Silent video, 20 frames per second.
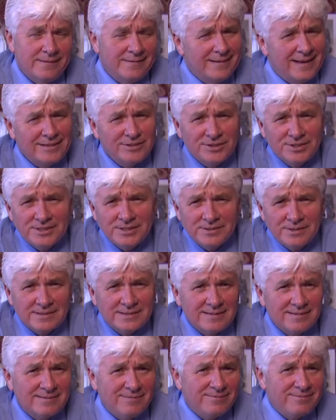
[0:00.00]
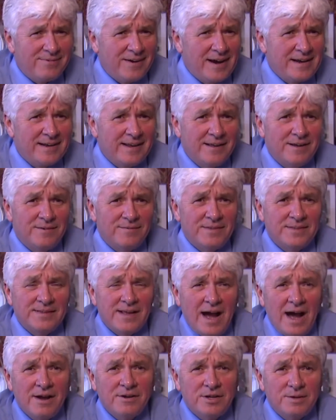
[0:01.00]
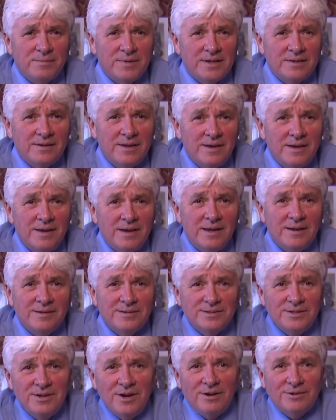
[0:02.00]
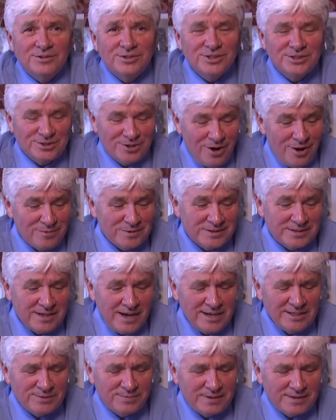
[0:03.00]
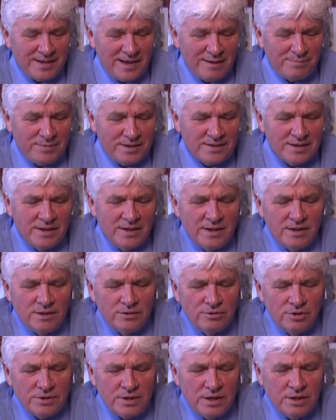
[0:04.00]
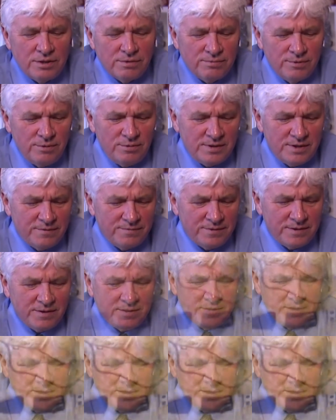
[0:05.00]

not just the finding of the document, and it you know just coincides with that, but looking through different